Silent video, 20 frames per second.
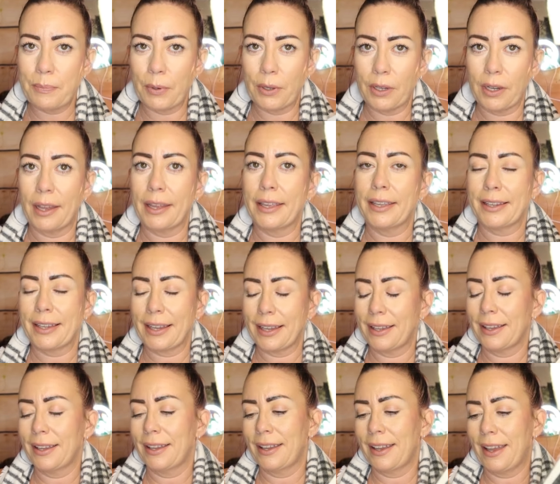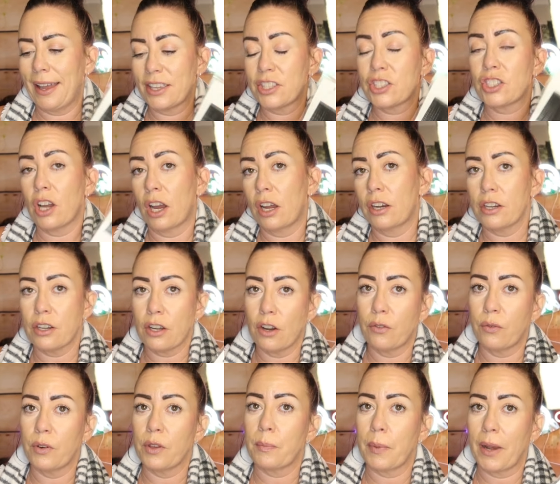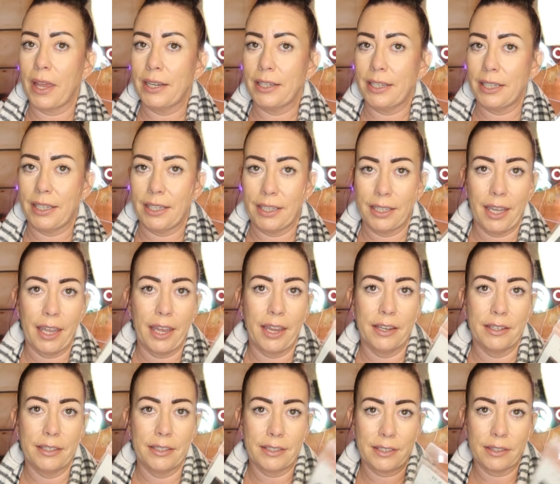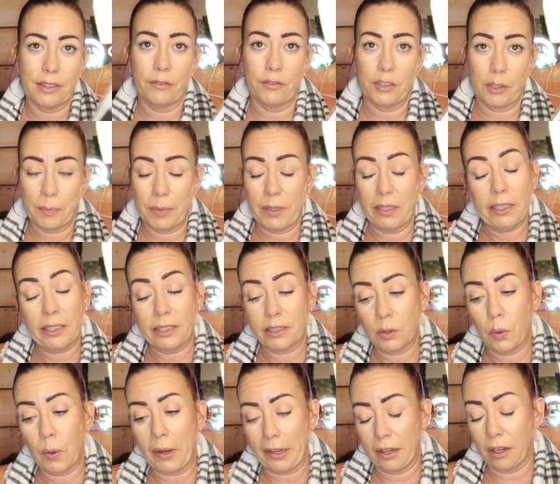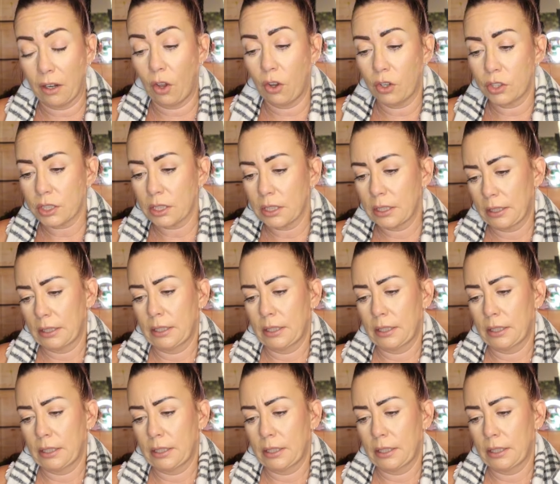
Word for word: but like, I started off with plenty, and they've depleted quite a lot.